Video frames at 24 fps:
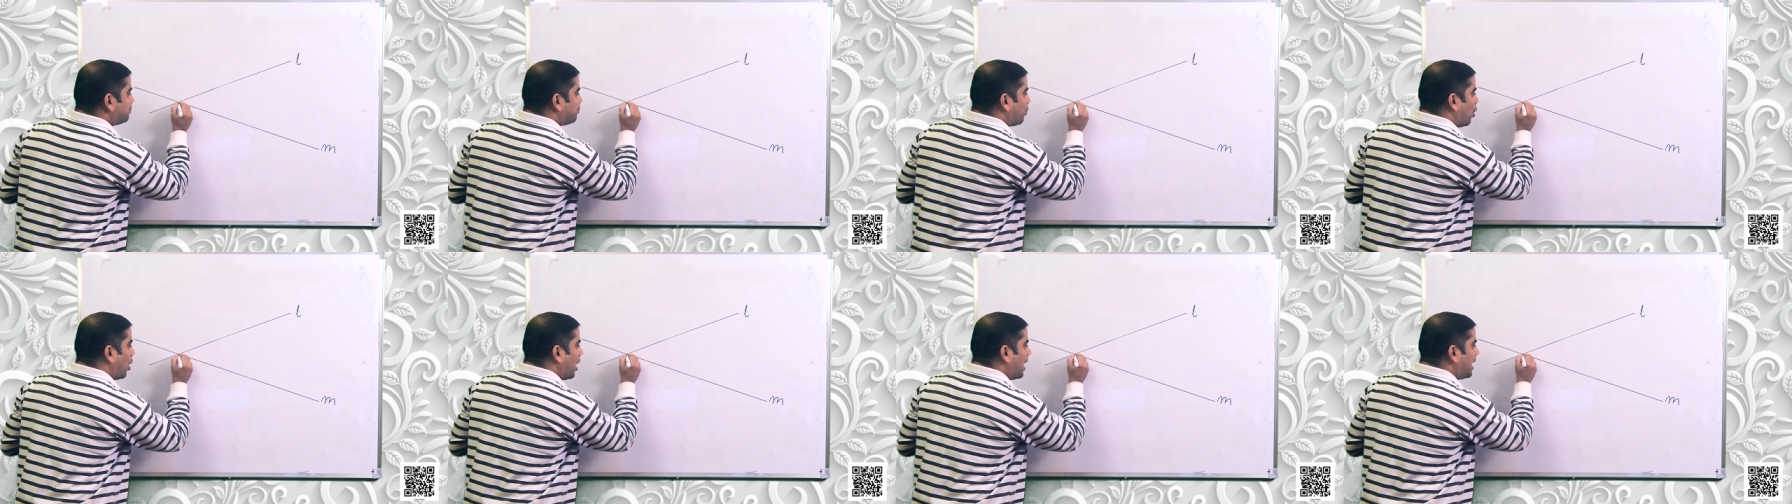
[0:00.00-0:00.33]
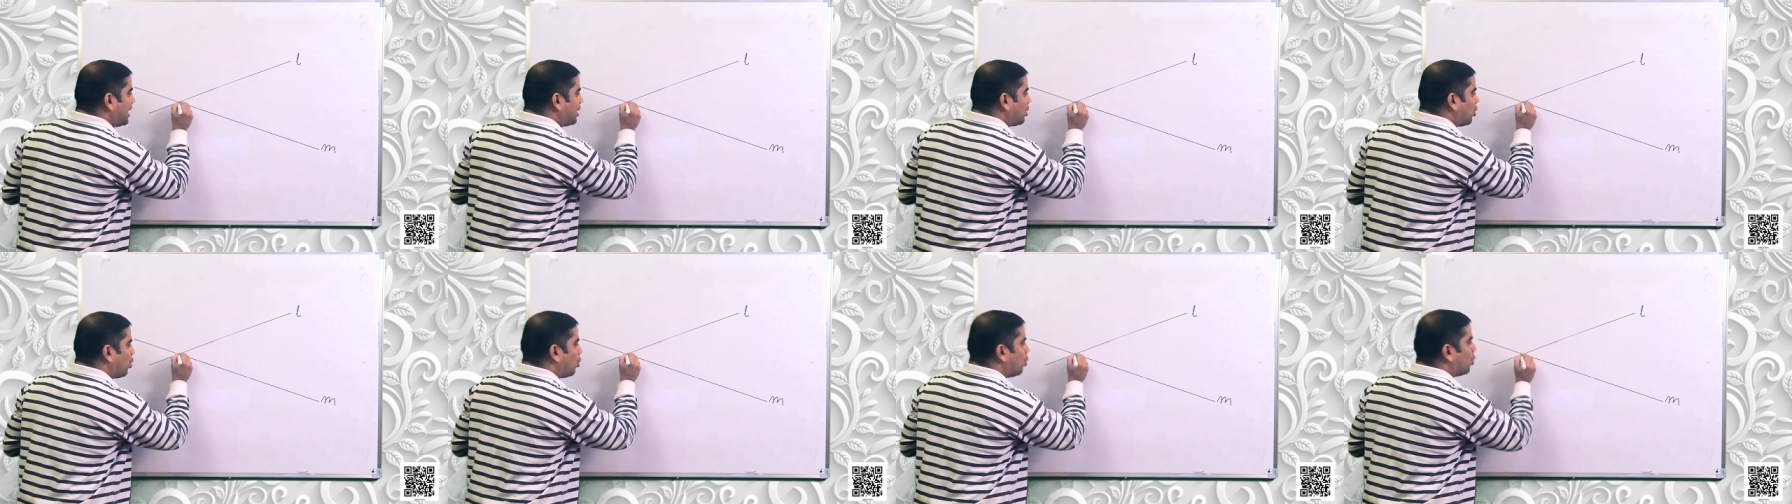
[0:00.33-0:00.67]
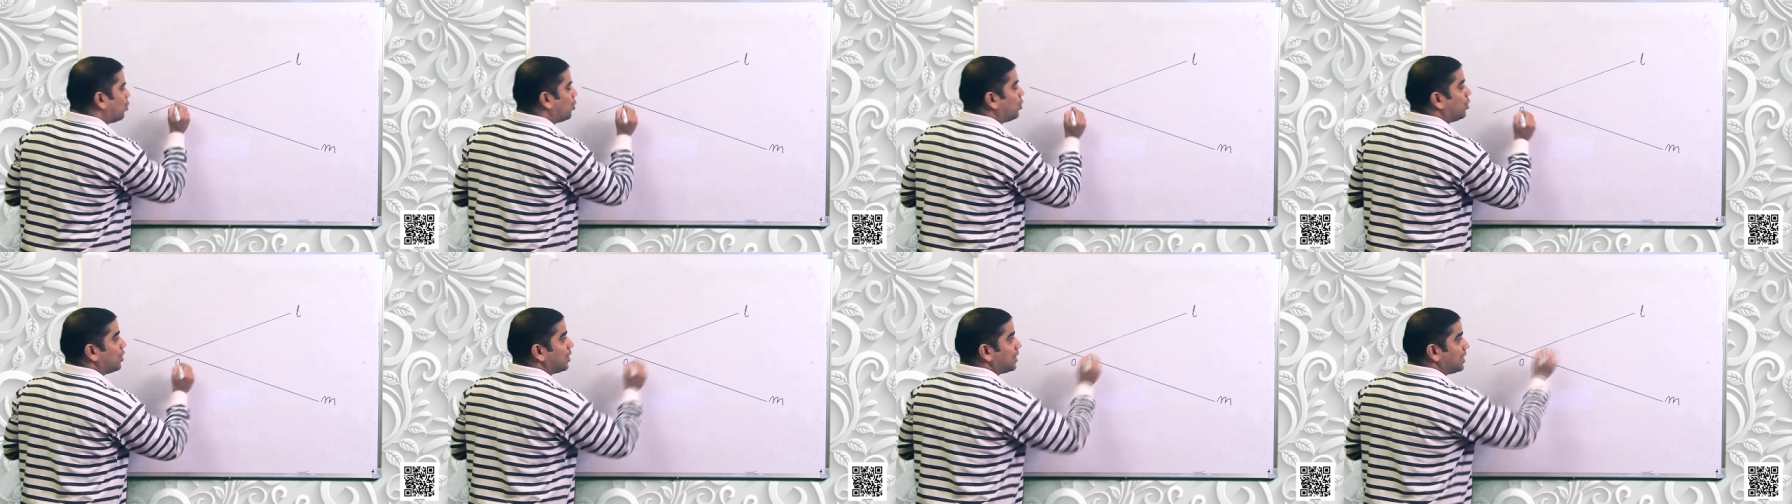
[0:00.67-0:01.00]
point
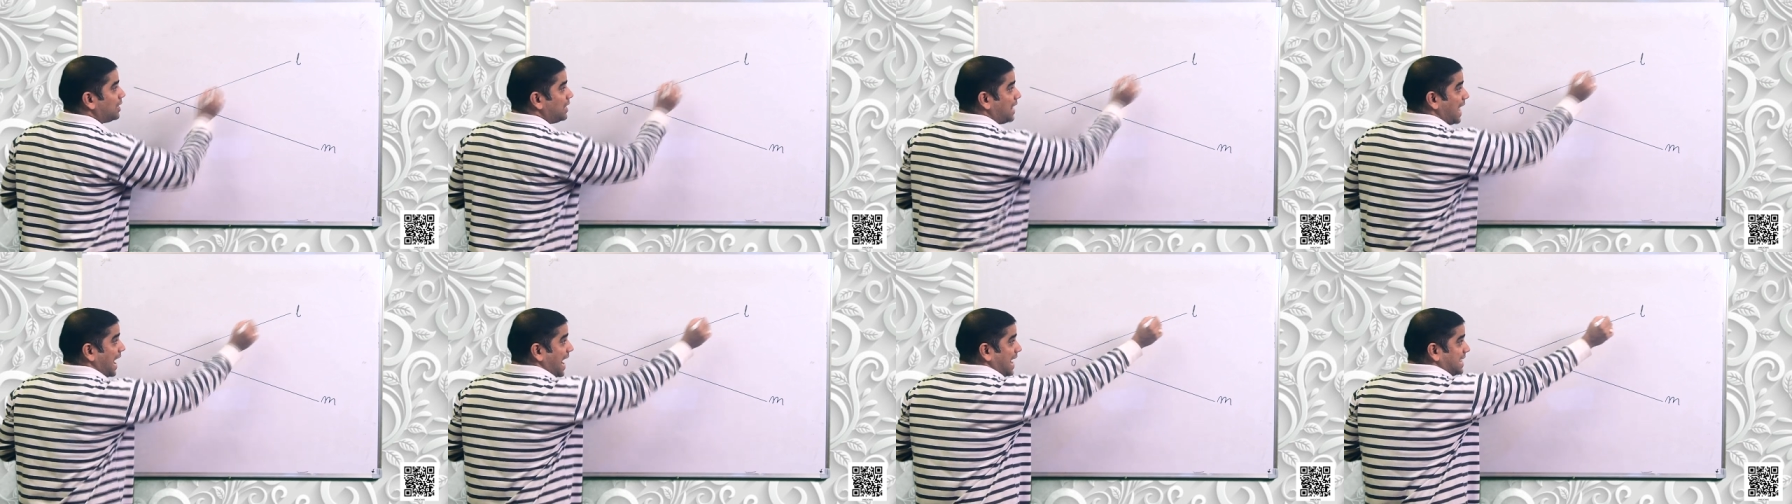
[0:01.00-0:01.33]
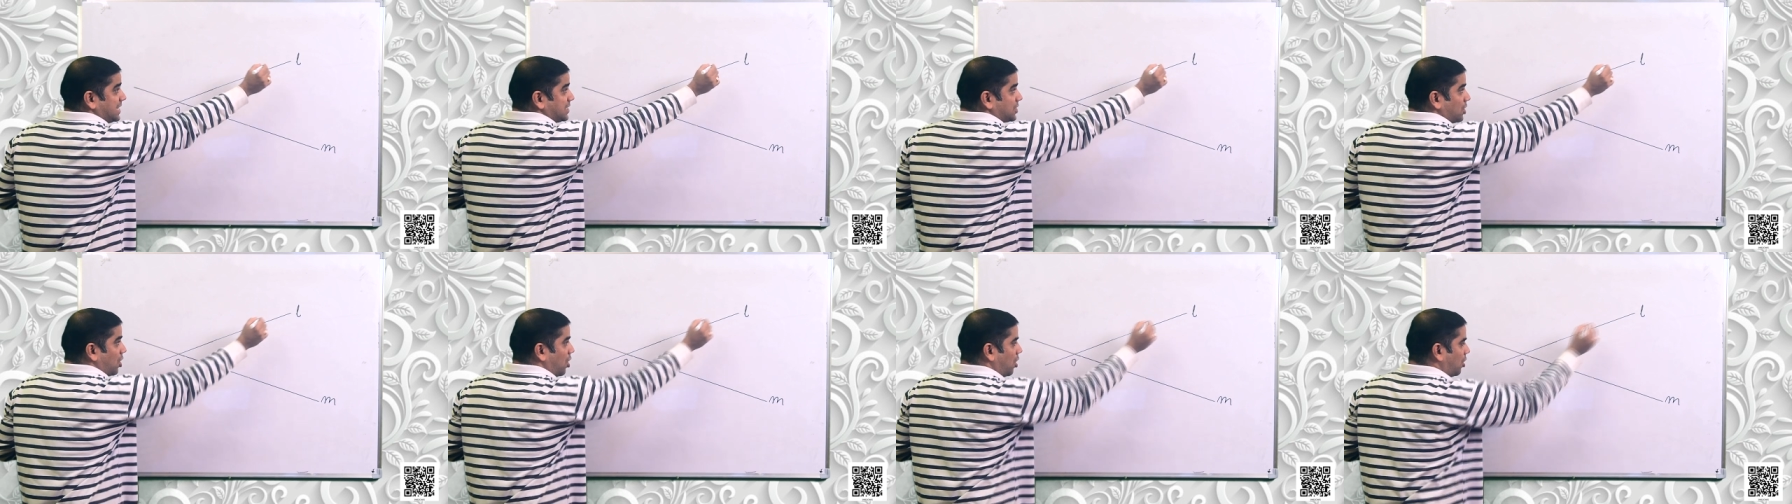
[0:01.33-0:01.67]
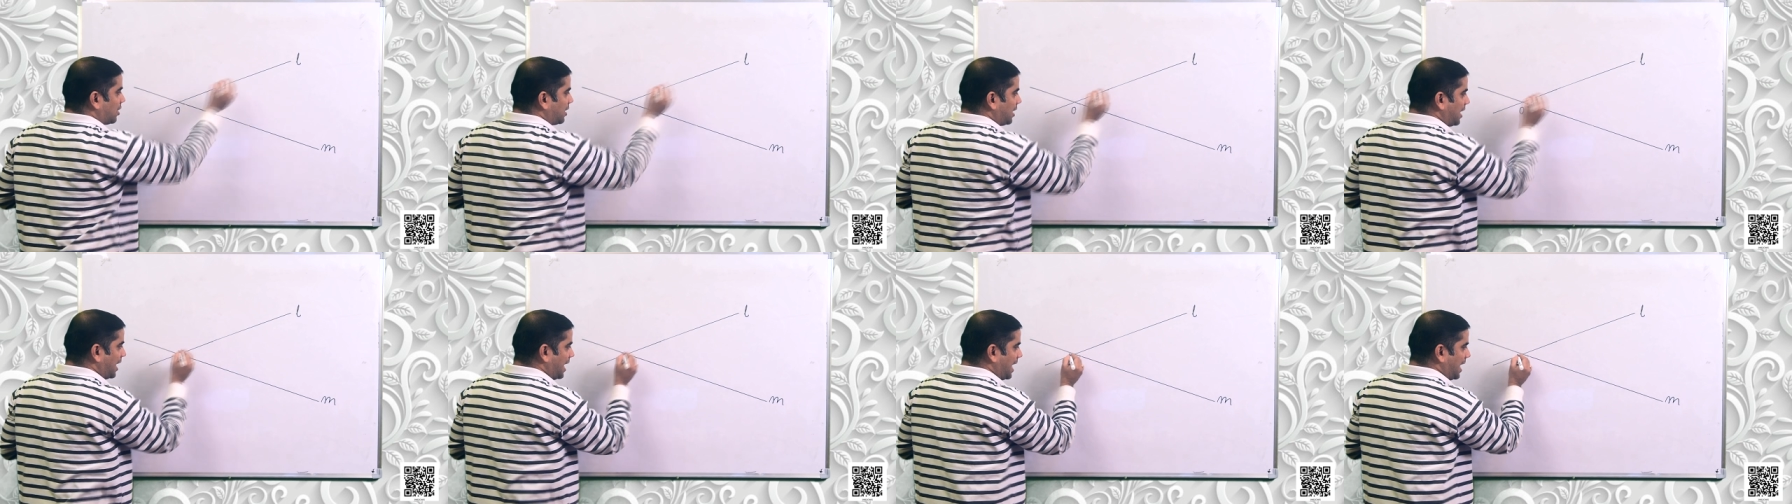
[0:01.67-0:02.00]
O lies
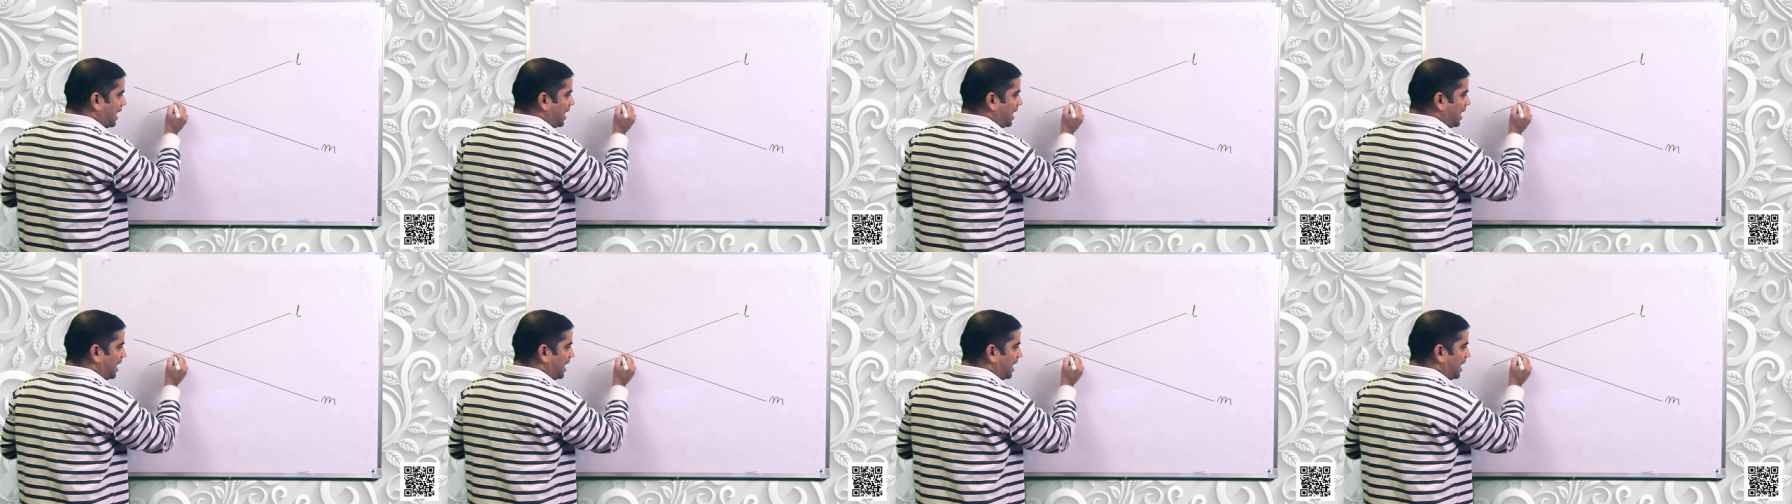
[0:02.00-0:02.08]
on